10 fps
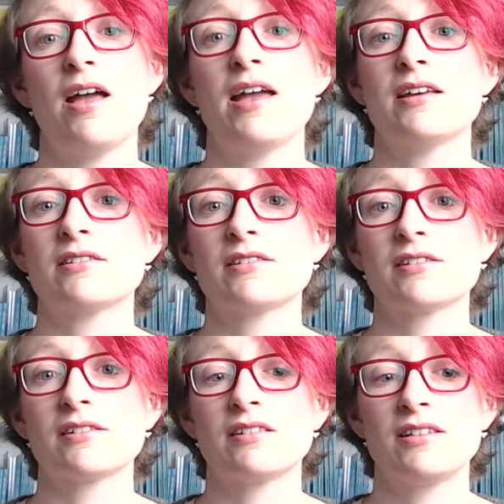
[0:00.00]
It's,
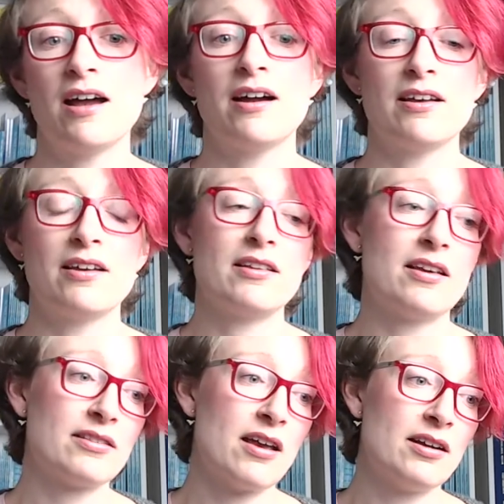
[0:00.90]
yeah, it,
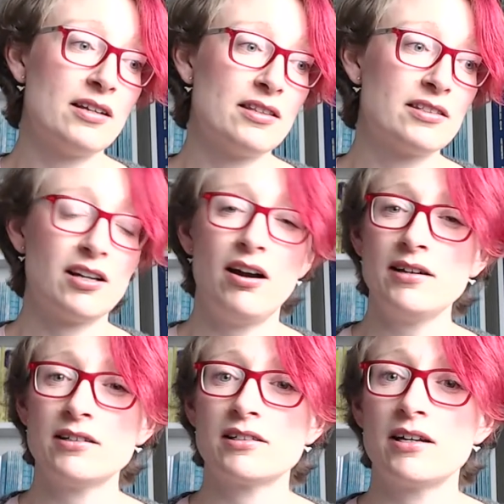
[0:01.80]
it, it's
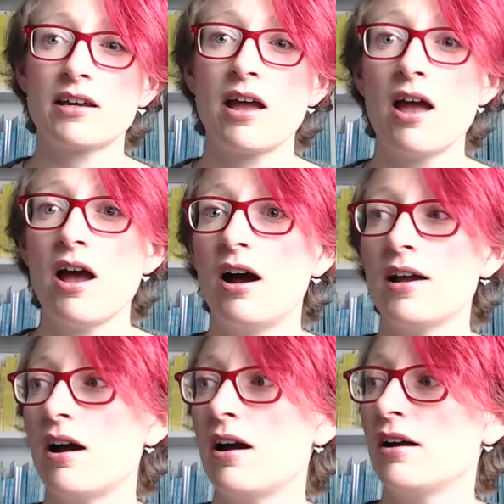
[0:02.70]
tiredness. Like I,
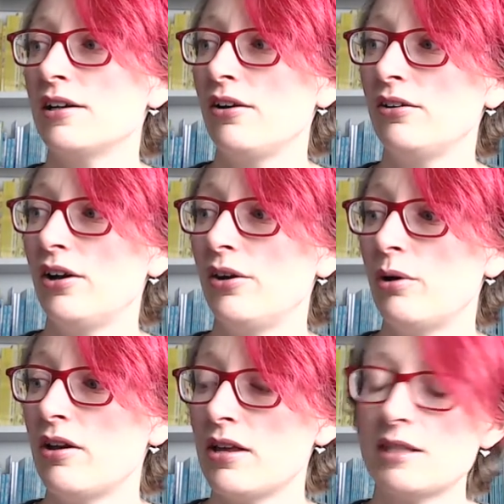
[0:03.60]
I don't know.
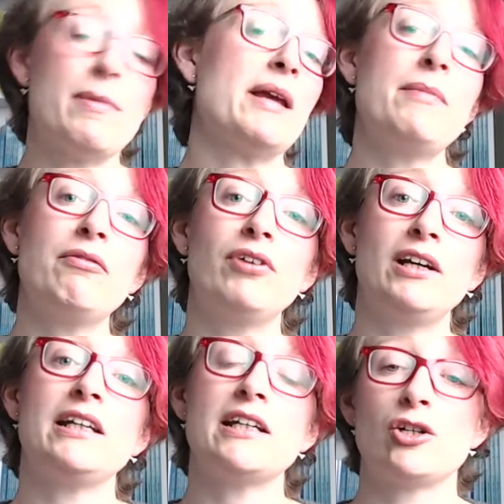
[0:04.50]
It's made me
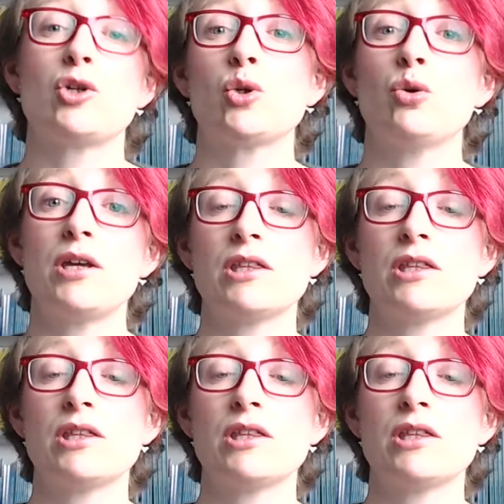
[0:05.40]
really enjoy the